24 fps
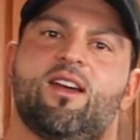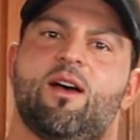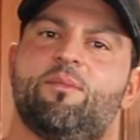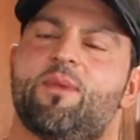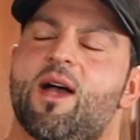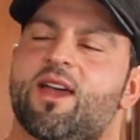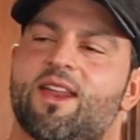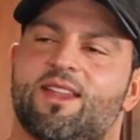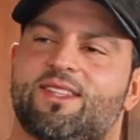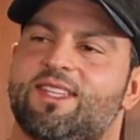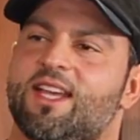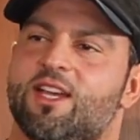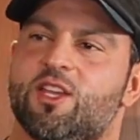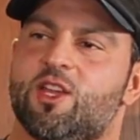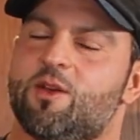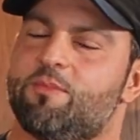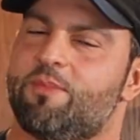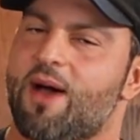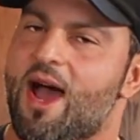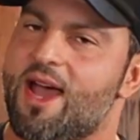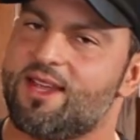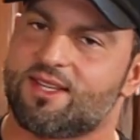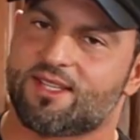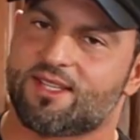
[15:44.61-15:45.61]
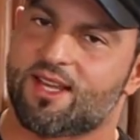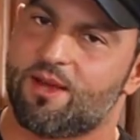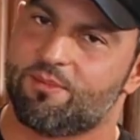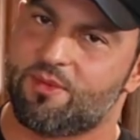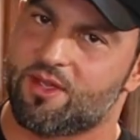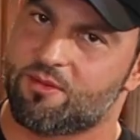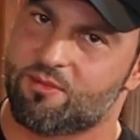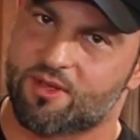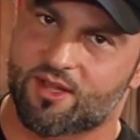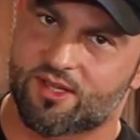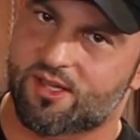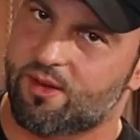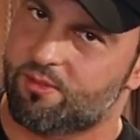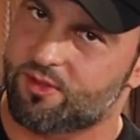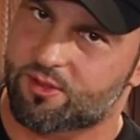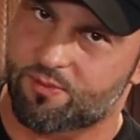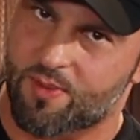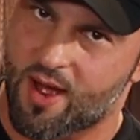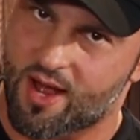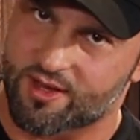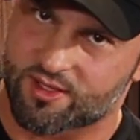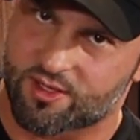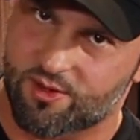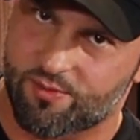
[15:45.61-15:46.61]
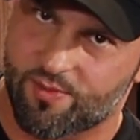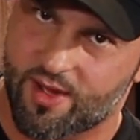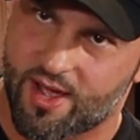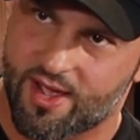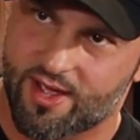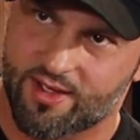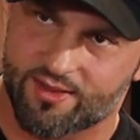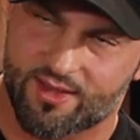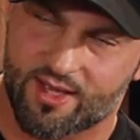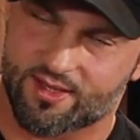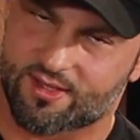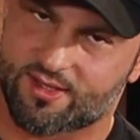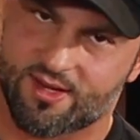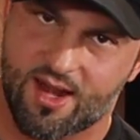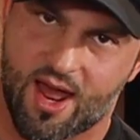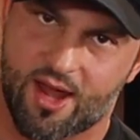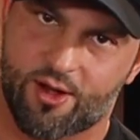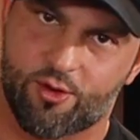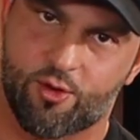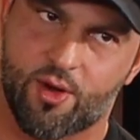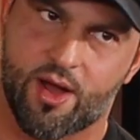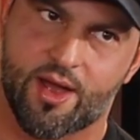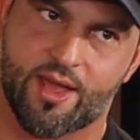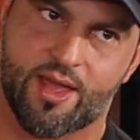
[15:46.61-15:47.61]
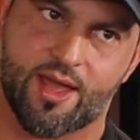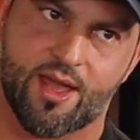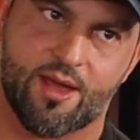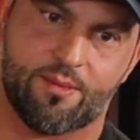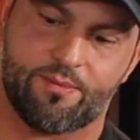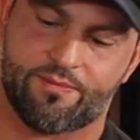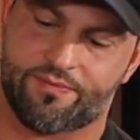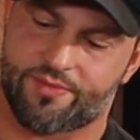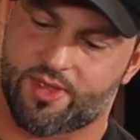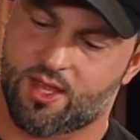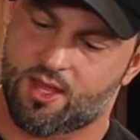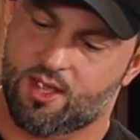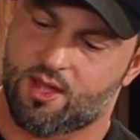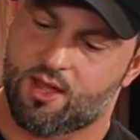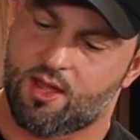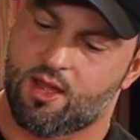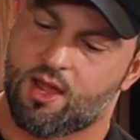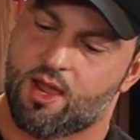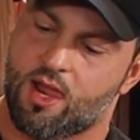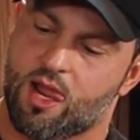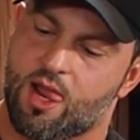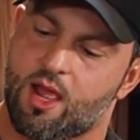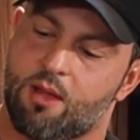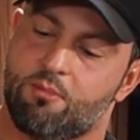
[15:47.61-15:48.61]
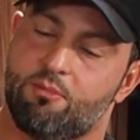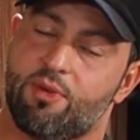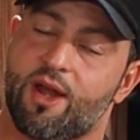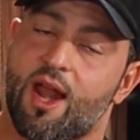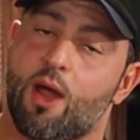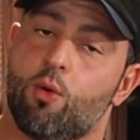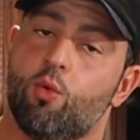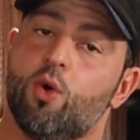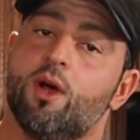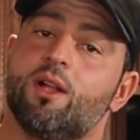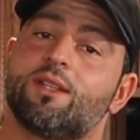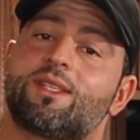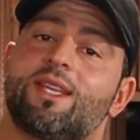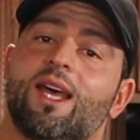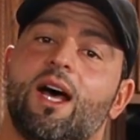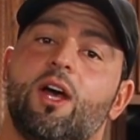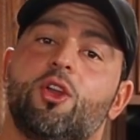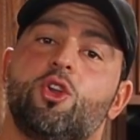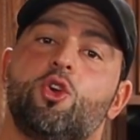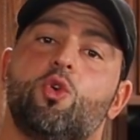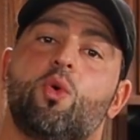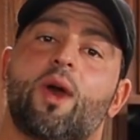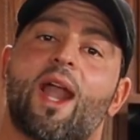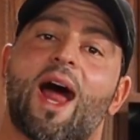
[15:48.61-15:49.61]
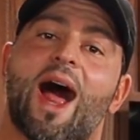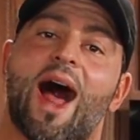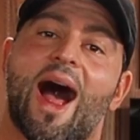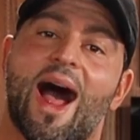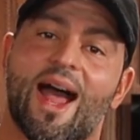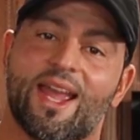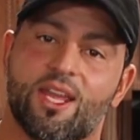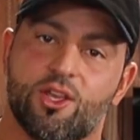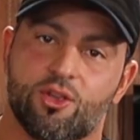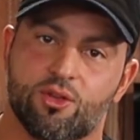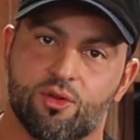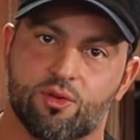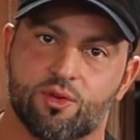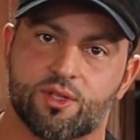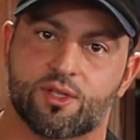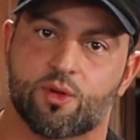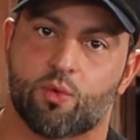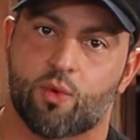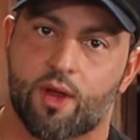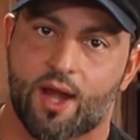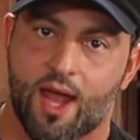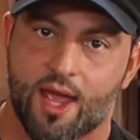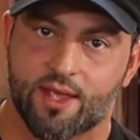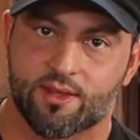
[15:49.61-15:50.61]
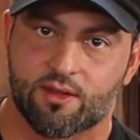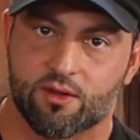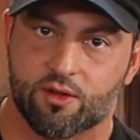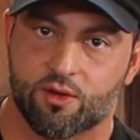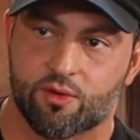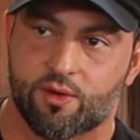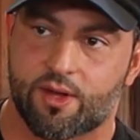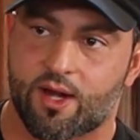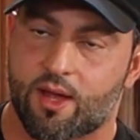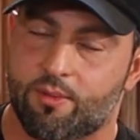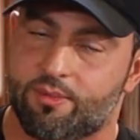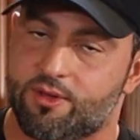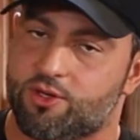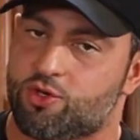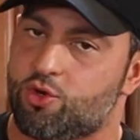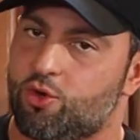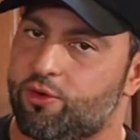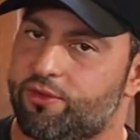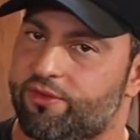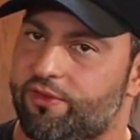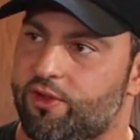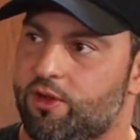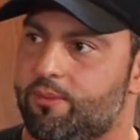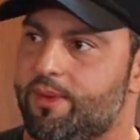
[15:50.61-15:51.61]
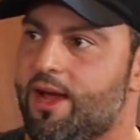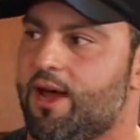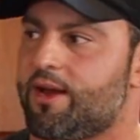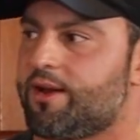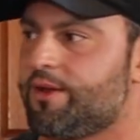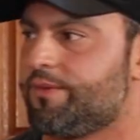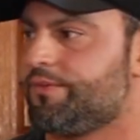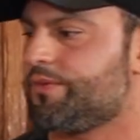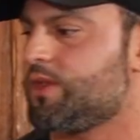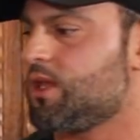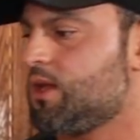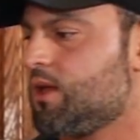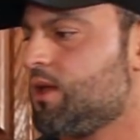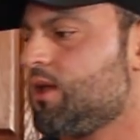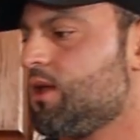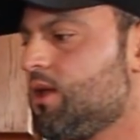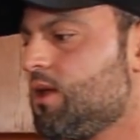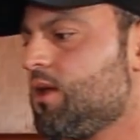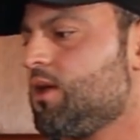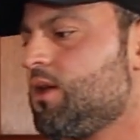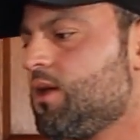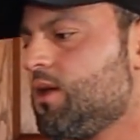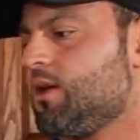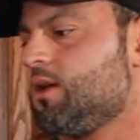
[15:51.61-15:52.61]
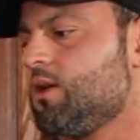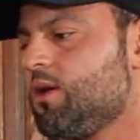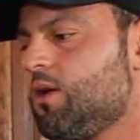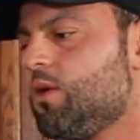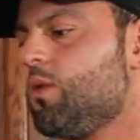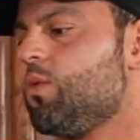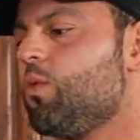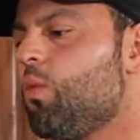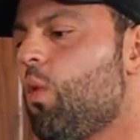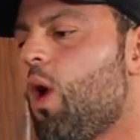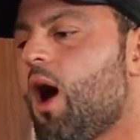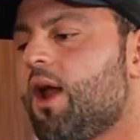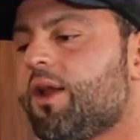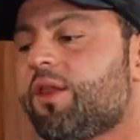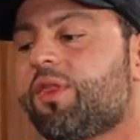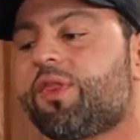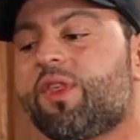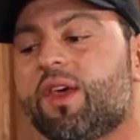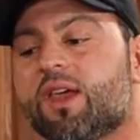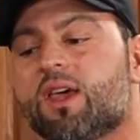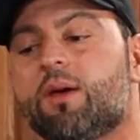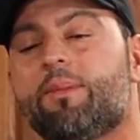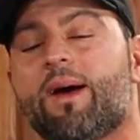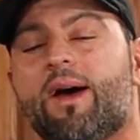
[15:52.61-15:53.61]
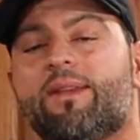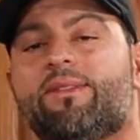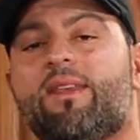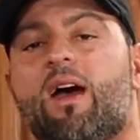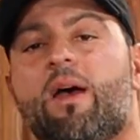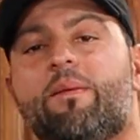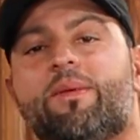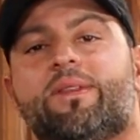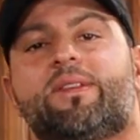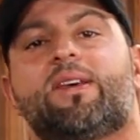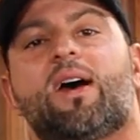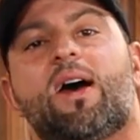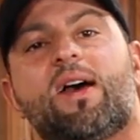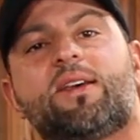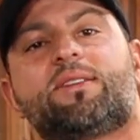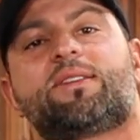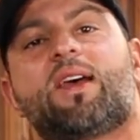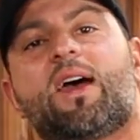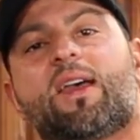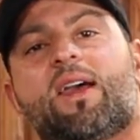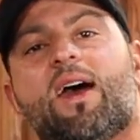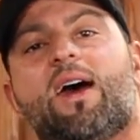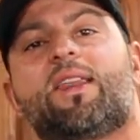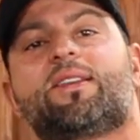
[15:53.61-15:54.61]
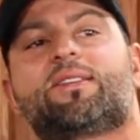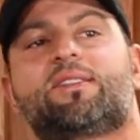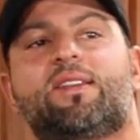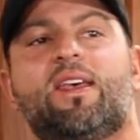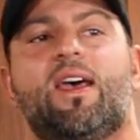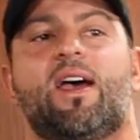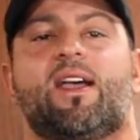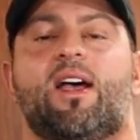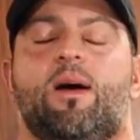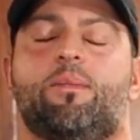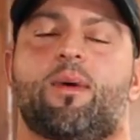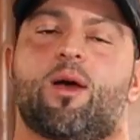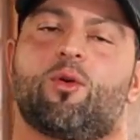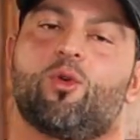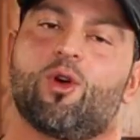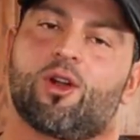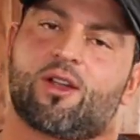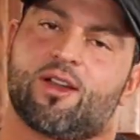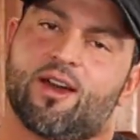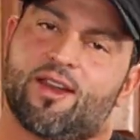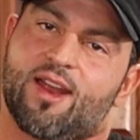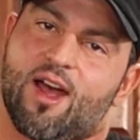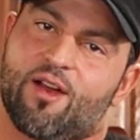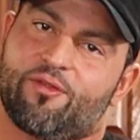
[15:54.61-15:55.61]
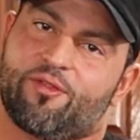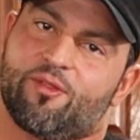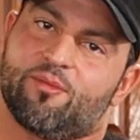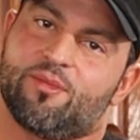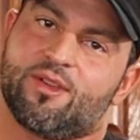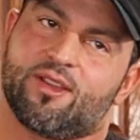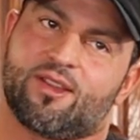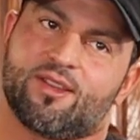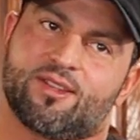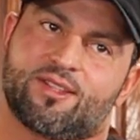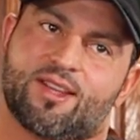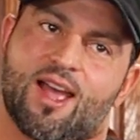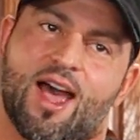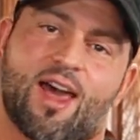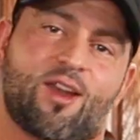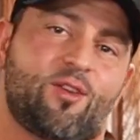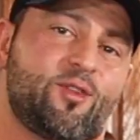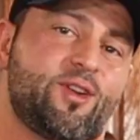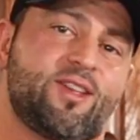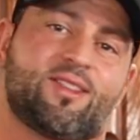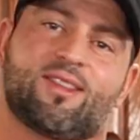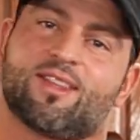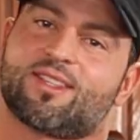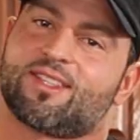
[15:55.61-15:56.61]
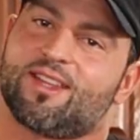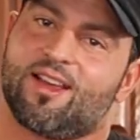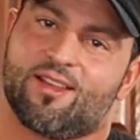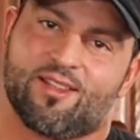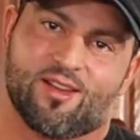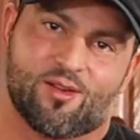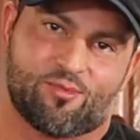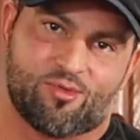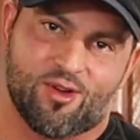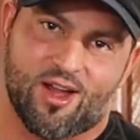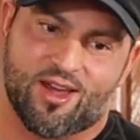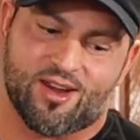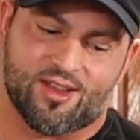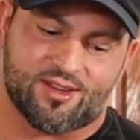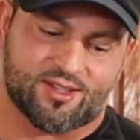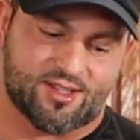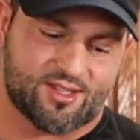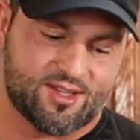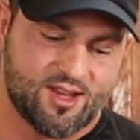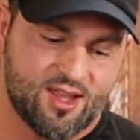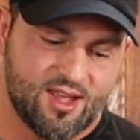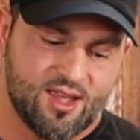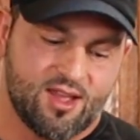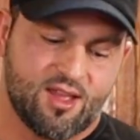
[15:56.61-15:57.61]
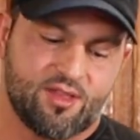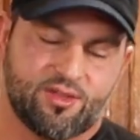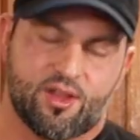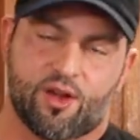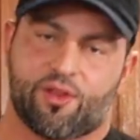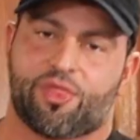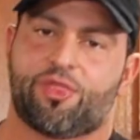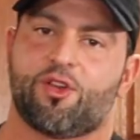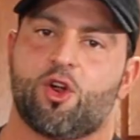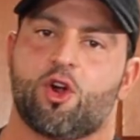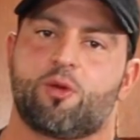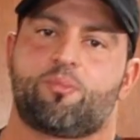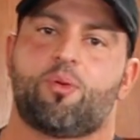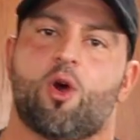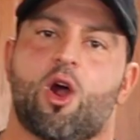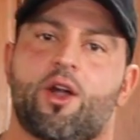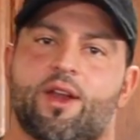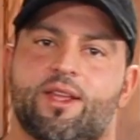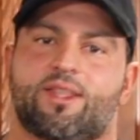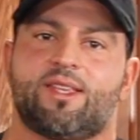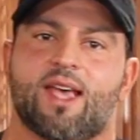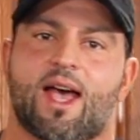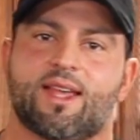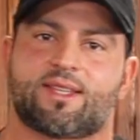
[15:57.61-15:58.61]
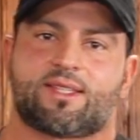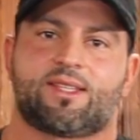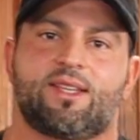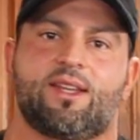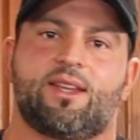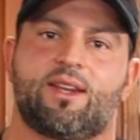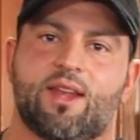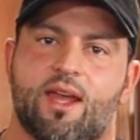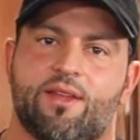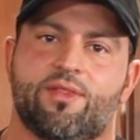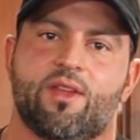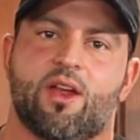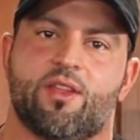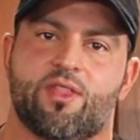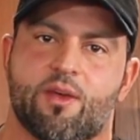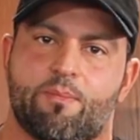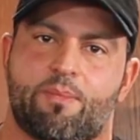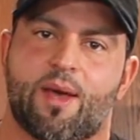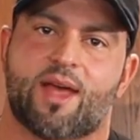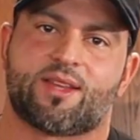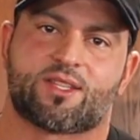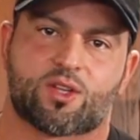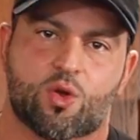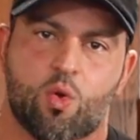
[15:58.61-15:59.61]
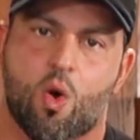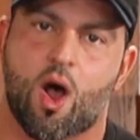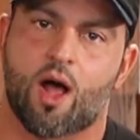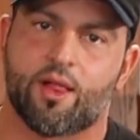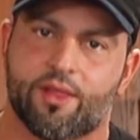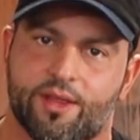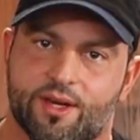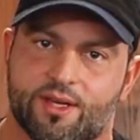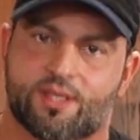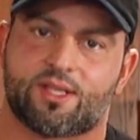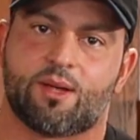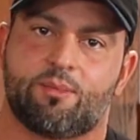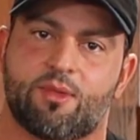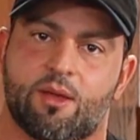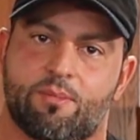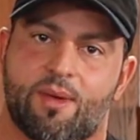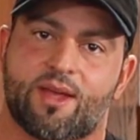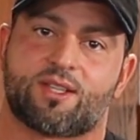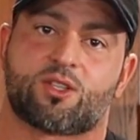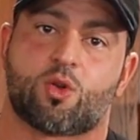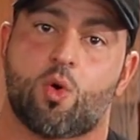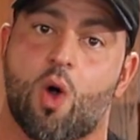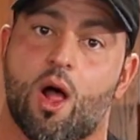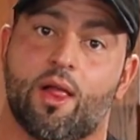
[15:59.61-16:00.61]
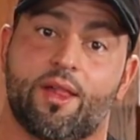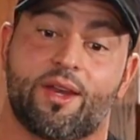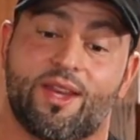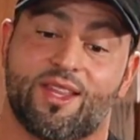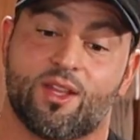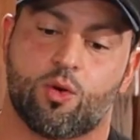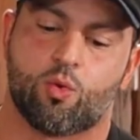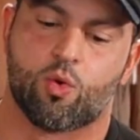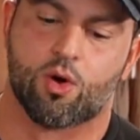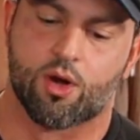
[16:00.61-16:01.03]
I'm not going to tell you to buy something because I'm sponsored by it. That's not who I am. But I will tell you what I use and what I do, and I'll be truthful about it. One thing about Dymatize, I got to say, I got my work cut out for me because I don't need to sell their products. They're third party tested and they're the best quality, some of the best quality in the